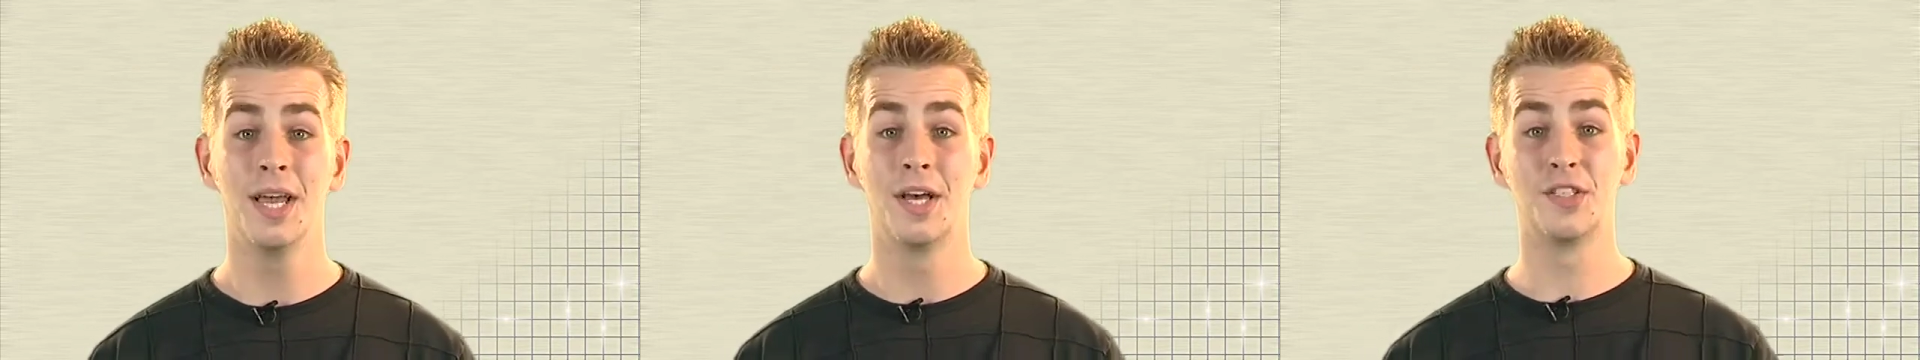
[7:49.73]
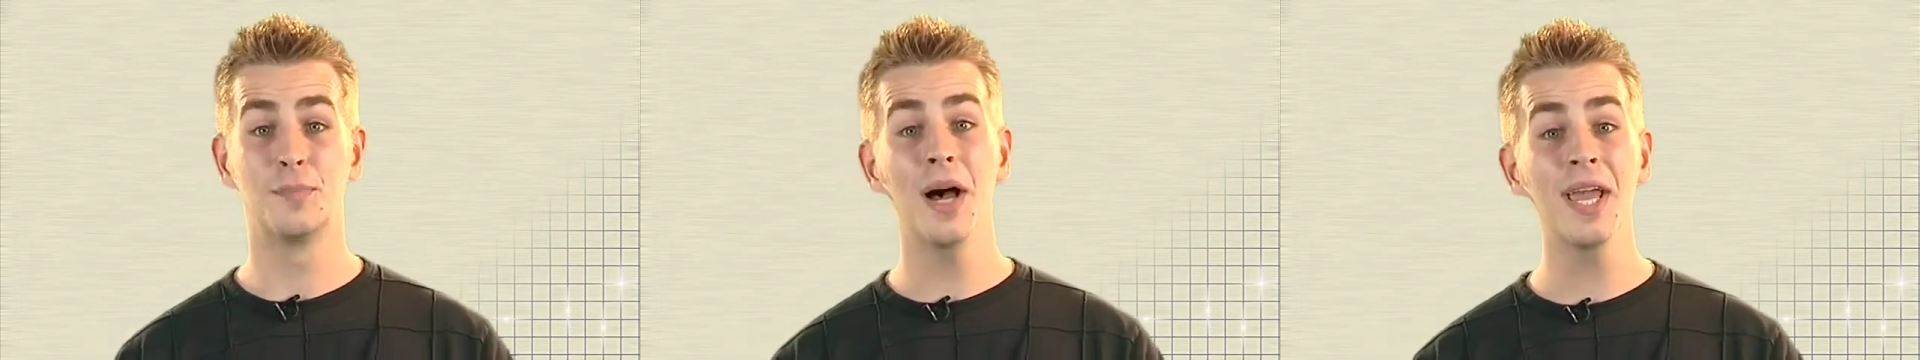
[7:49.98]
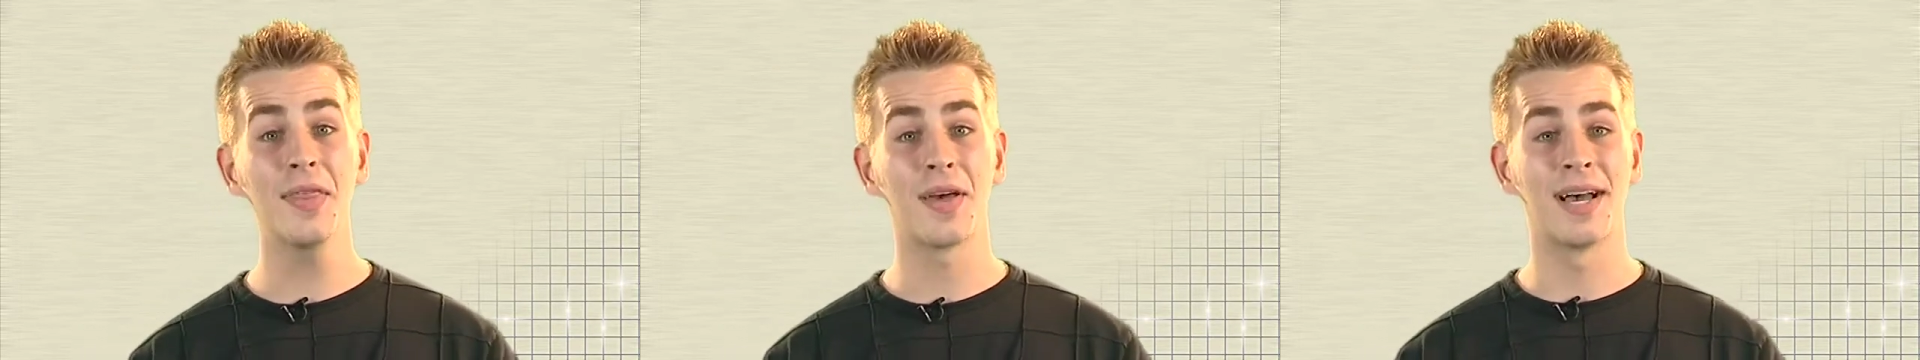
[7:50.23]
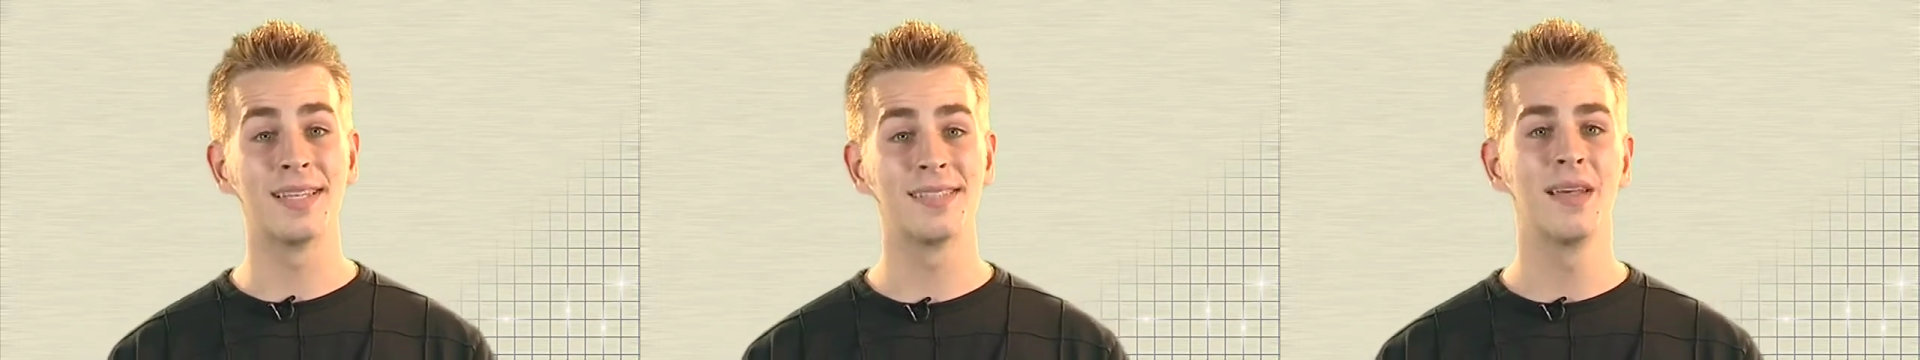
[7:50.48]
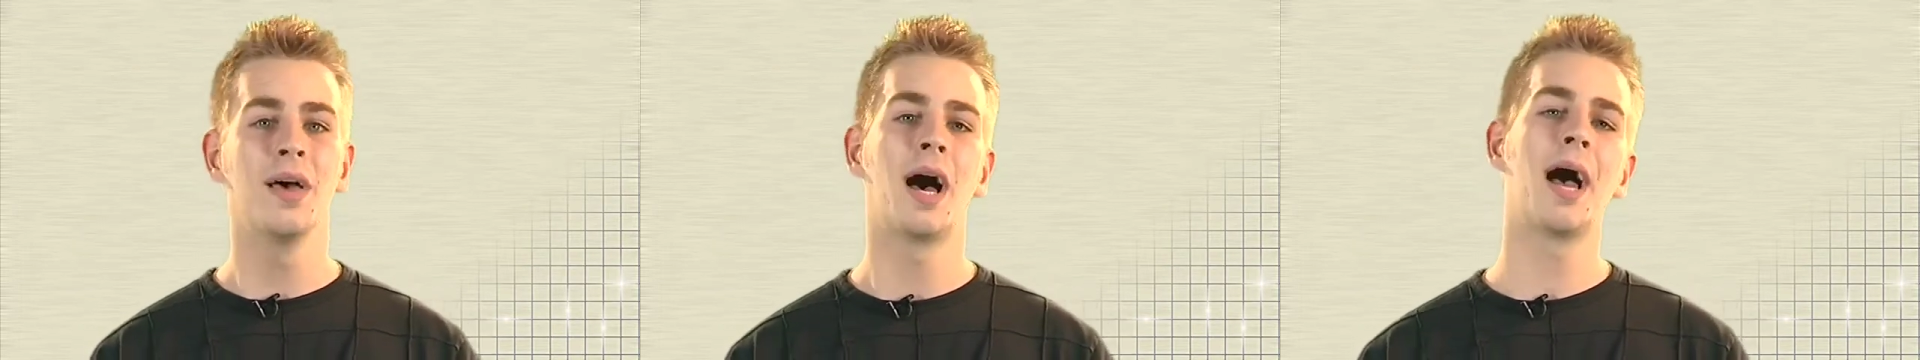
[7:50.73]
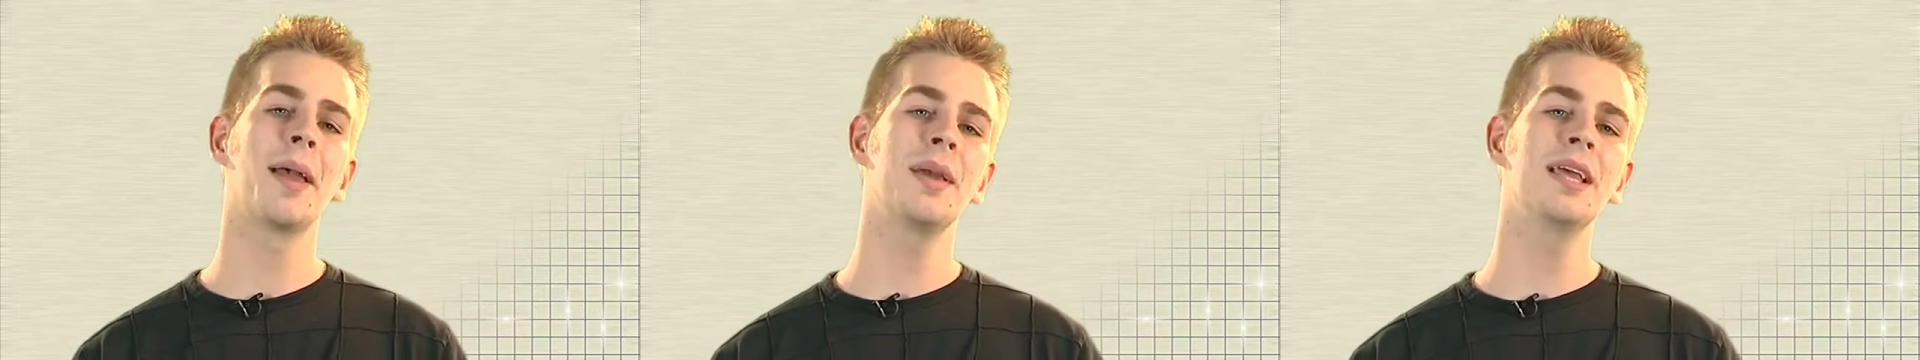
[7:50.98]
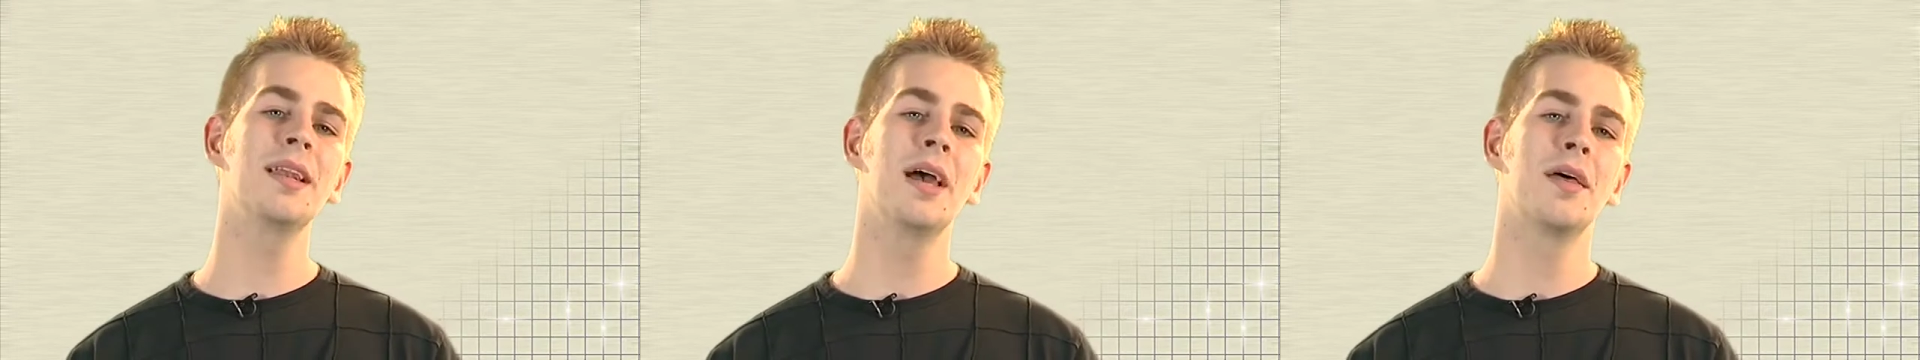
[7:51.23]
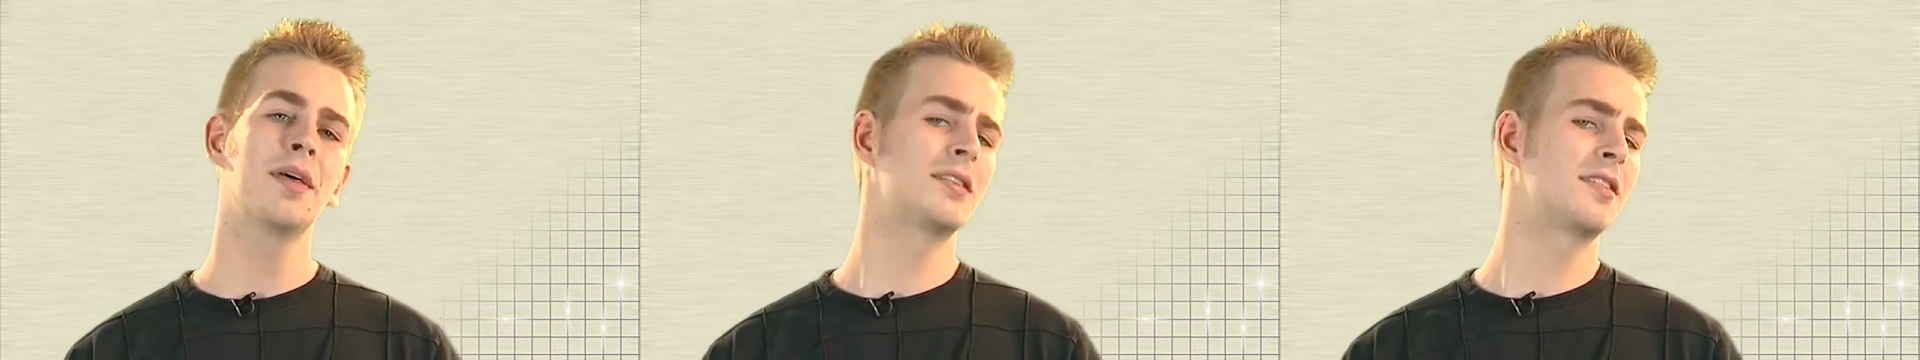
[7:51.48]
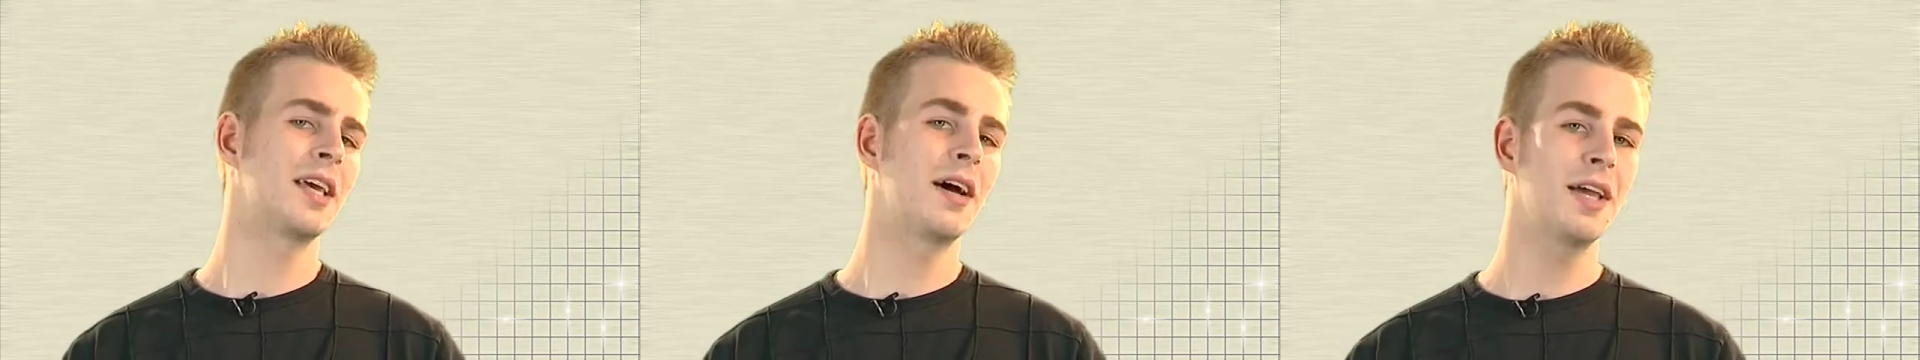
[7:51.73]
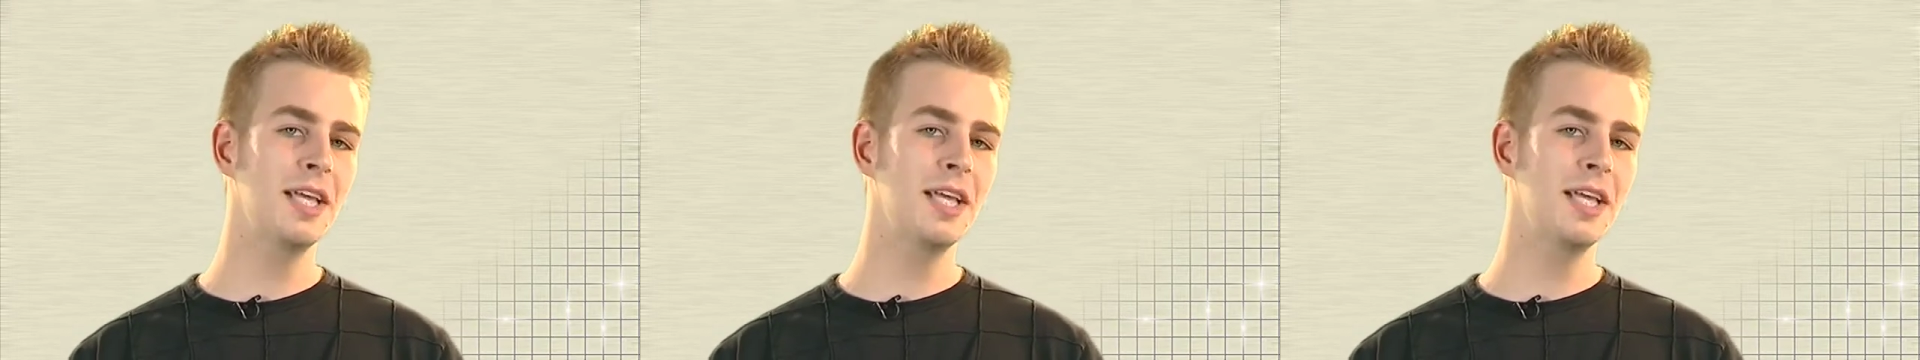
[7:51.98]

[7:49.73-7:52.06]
and by that I mean that they are